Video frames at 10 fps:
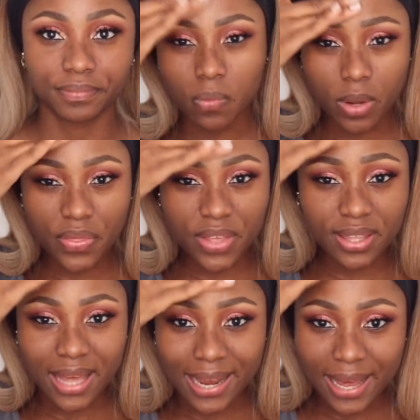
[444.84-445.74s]
One thing
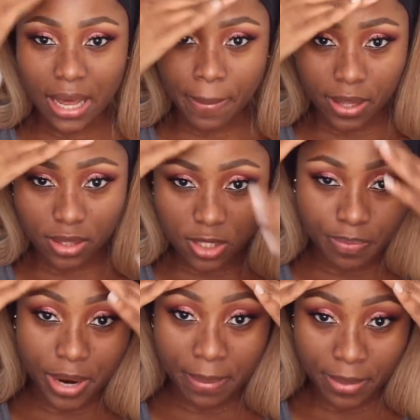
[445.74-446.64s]
that I like about this
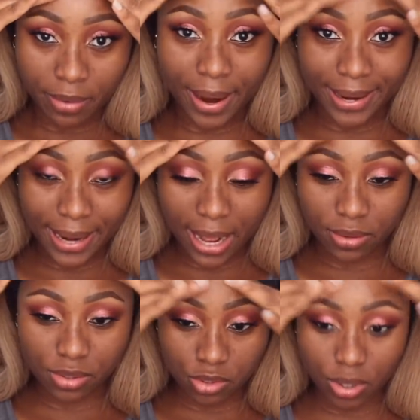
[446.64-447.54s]
primer right
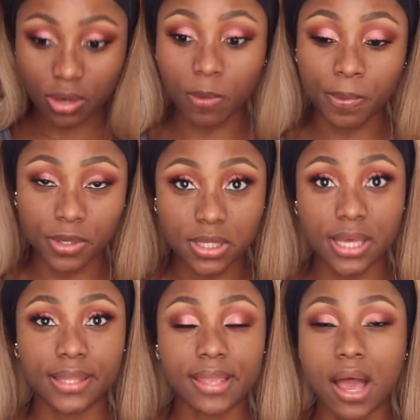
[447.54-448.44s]
now, straight up using
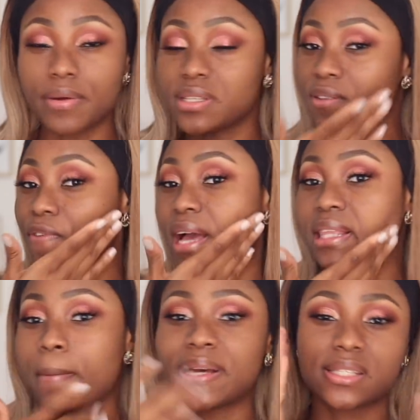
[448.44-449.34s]
it now, is the fact
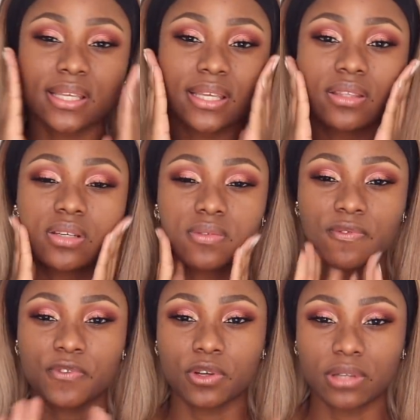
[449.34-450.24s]
that my skin doesn't
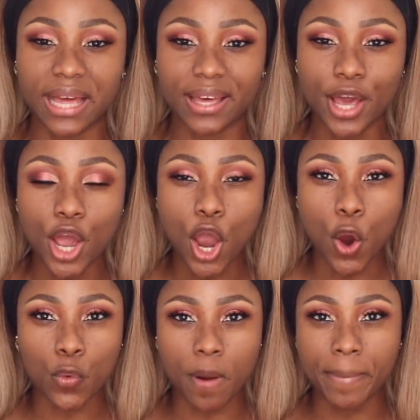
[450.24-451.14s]
feel like
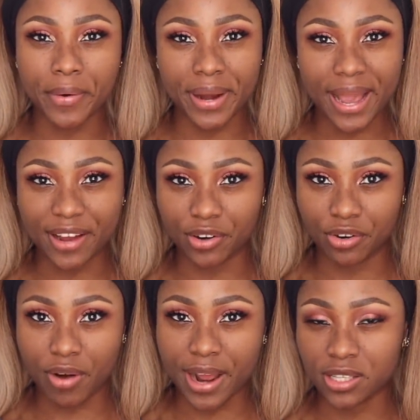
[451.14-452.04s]
rubbery and
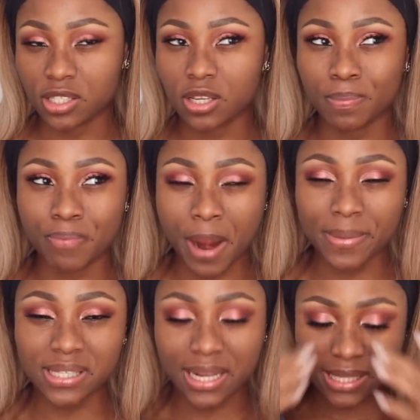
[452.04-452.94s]
dry. Some
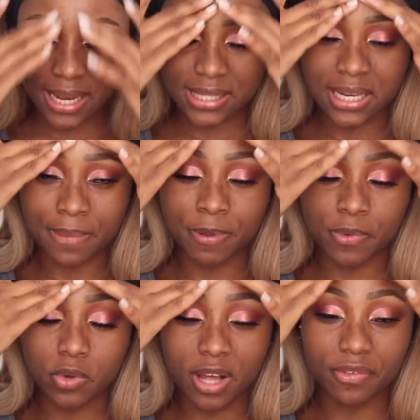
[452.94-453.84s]
primers are targeted at
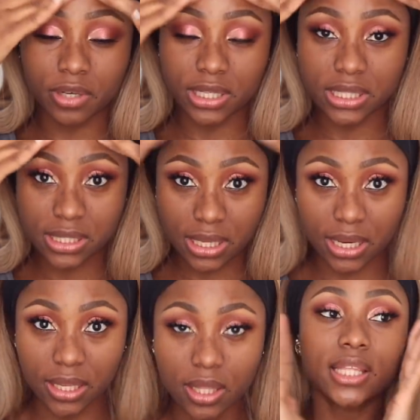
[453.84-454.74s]
people who have oily
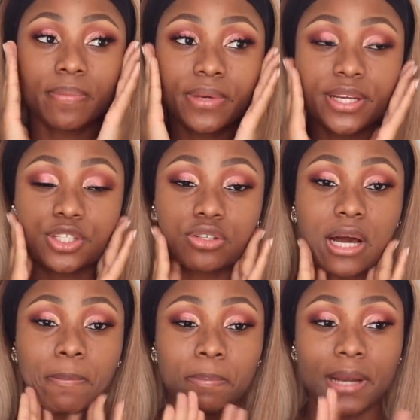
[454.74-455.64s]
skin. The minute you
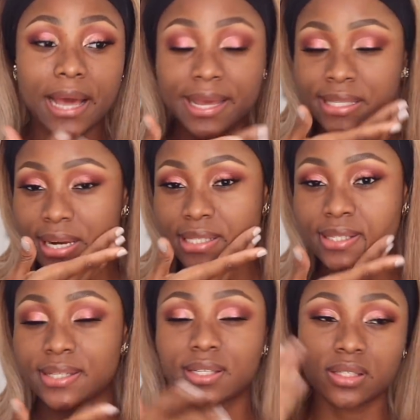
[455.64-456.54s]
apply it and it
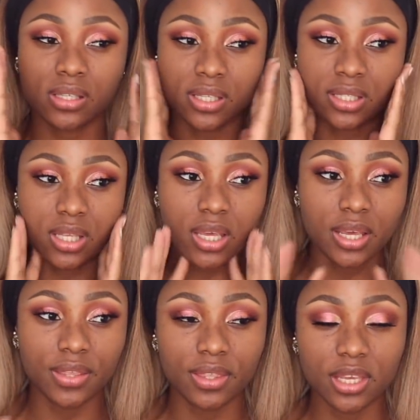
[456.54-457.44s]
sinks into the
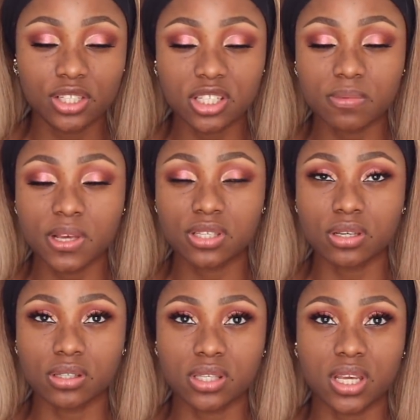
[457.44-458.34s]
skin, it just makes
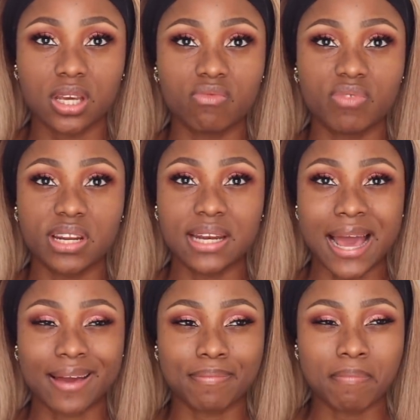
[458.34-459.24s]
your skin really
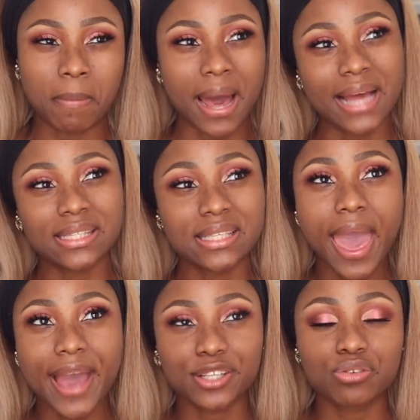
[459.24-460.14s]
like matte,
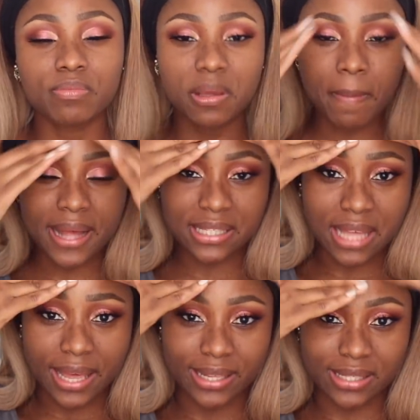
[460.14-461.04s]
extremely matte,
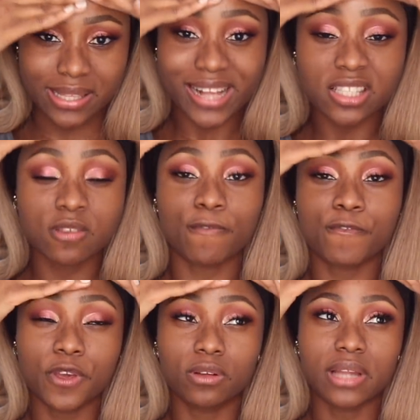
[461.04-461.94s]
that it starts to
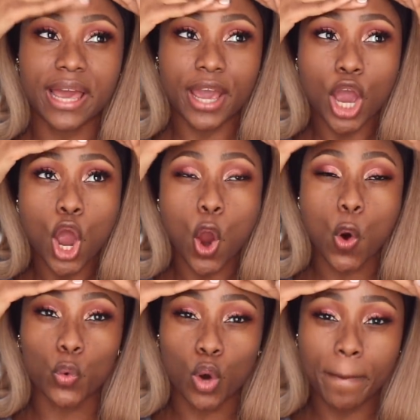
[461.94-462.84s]
feel like
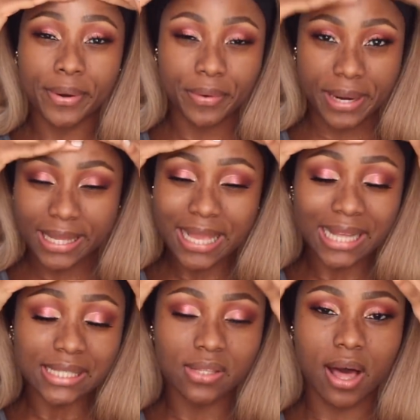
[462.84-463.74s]
rubbery.
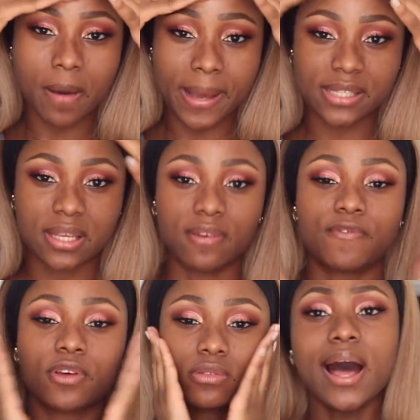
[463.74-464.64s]
That's not how my skin
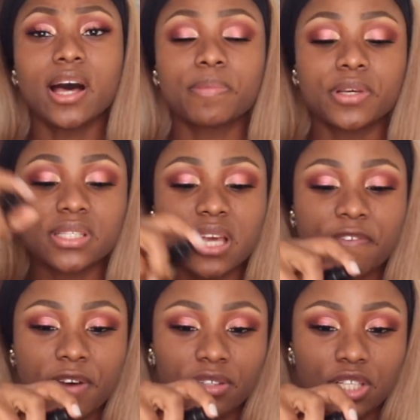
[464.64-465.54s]
feels. I'll be using a
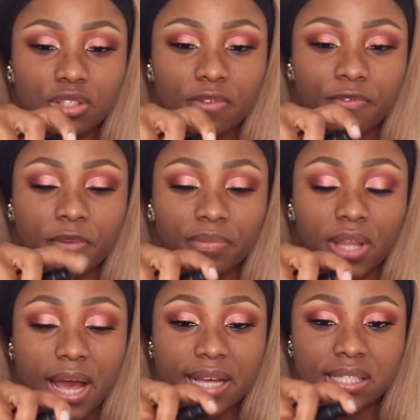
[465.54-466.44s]
foundation from
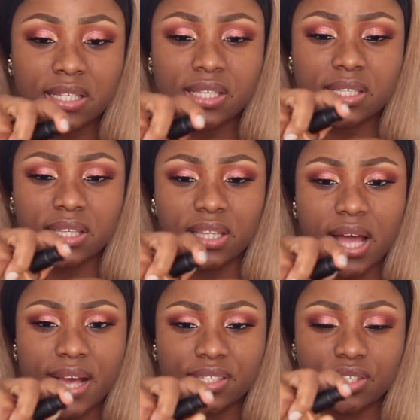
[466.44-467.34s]
Nars. This is a
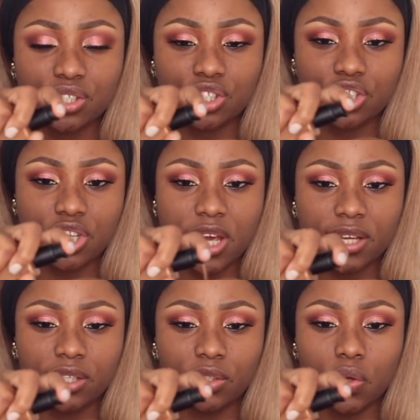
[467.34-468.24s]
Nars
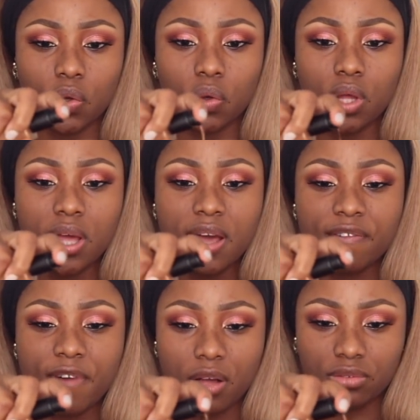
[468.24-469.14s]
Sheer Glow
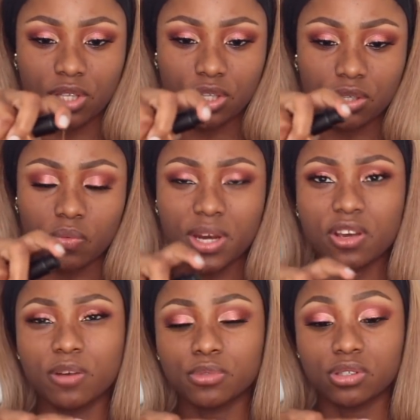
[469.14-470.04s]
foundation. When it
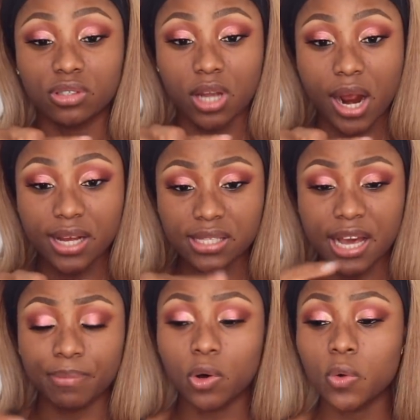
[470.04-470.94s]
comes to Nars,
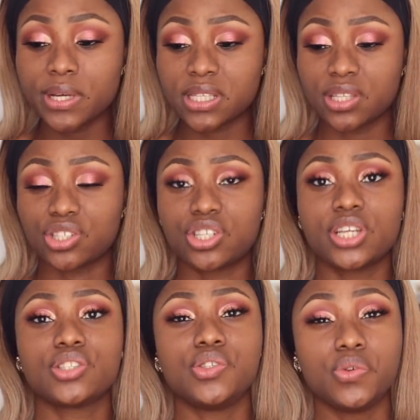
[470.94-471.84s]
I'm always in the
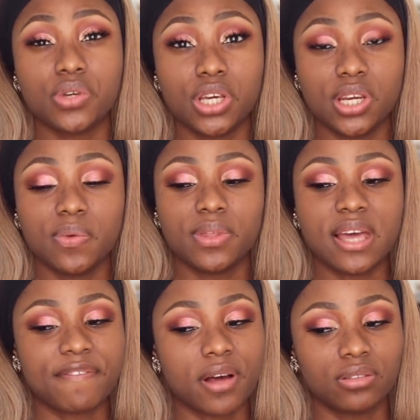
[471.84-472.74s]
shade New Guinea with
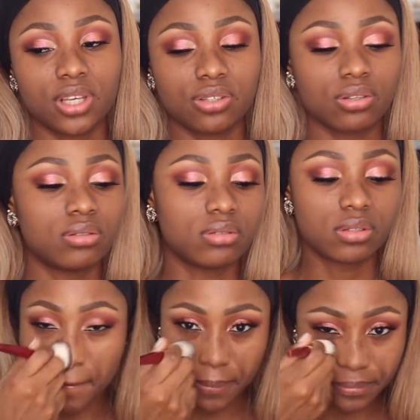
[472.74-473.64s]
their foundations.